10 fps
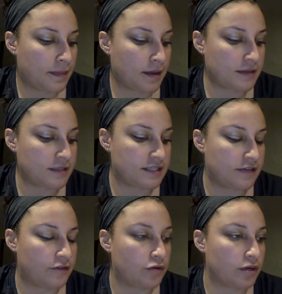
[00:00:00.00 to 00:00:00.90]
see
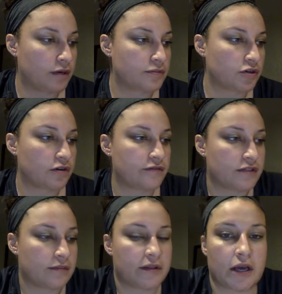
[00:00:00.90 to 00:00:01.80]
if you can observe
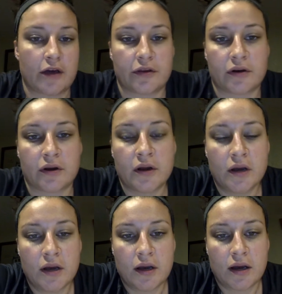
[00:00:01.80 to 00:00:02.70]
some of the other
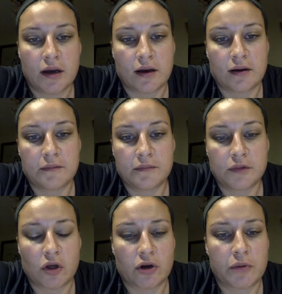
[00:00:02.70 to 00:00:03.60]

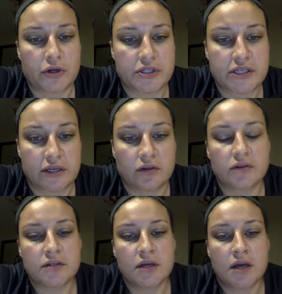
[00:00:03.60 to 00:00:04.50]
locomotor
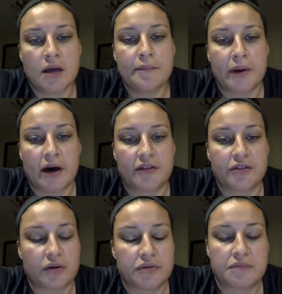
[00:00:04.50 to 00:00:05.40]
skills, but
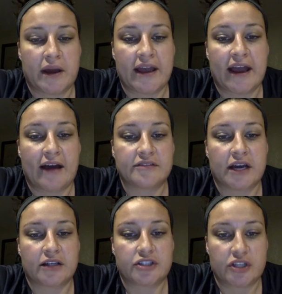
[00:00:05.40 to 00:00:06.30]
those might have to
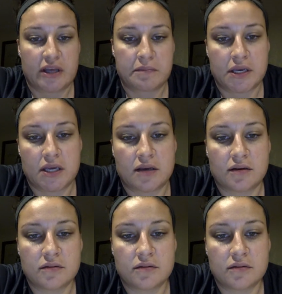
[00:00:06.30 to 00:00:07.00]
actually be